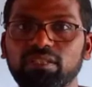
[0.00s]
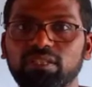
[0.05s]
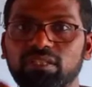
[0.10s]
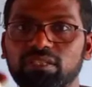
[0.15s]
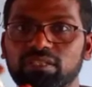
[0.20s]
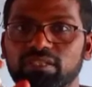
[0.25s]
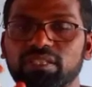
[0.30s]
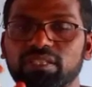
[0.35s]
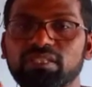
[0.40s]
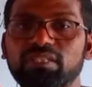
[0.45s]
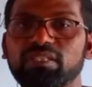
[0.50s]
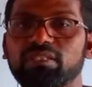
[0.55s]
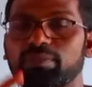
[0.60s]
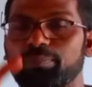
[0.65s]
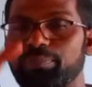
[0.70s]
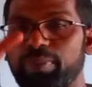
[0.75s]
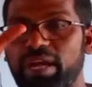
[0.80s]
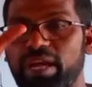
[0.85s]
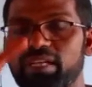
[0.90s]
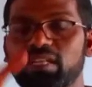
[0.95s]
then the
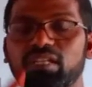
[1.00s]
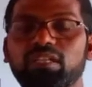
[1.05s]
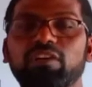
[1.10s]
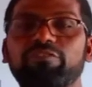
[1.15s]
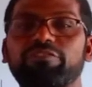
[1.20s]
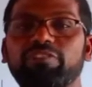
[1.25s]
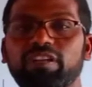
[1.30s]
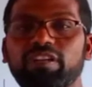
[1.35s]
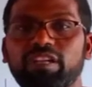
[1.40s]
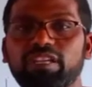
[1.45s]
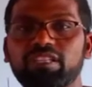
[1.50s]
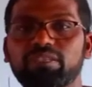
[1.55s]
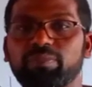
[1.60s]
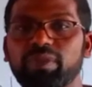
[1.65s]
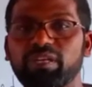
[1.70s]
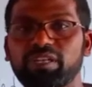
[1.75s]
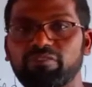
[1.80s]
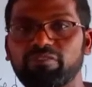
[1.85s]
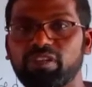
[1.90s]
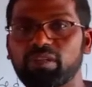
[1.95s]
pattern of
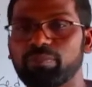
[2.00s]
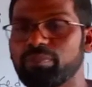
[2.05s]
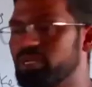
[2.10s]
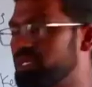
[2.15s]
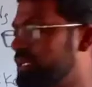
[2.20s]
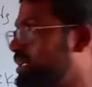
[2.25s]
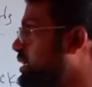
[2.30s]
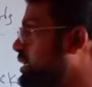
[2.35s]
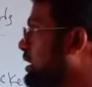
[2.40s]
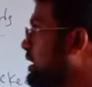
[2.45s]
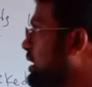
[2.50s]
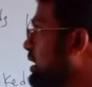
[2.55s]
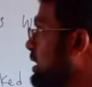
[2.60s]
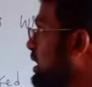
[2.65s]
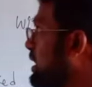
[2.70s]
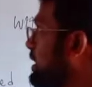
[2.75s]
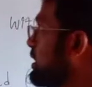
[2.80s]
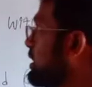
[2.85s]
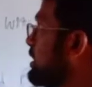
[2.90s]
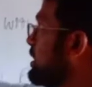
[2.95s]
arrangement will be
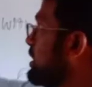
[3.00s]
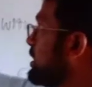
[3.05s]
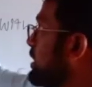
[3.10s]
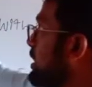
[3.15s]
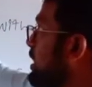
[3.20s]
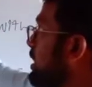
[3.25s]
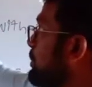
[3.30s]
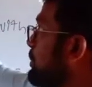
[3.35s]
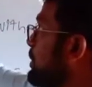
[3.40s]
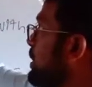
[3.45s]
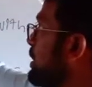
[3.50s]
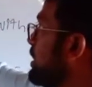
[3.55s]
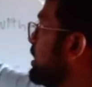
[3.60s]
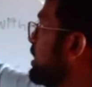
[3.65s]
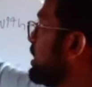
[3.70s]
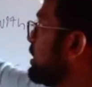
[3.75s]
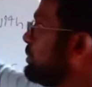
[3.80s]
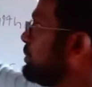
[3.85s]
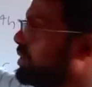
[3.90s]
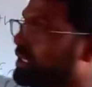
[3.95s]
like AB,
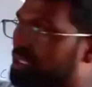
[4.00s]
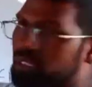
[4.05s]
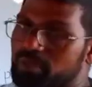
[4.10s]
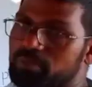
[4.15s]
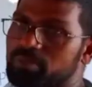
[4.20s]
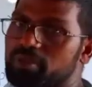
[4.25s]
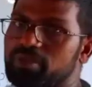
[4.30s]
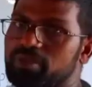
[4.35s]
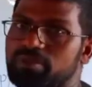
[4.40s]
AB, AB.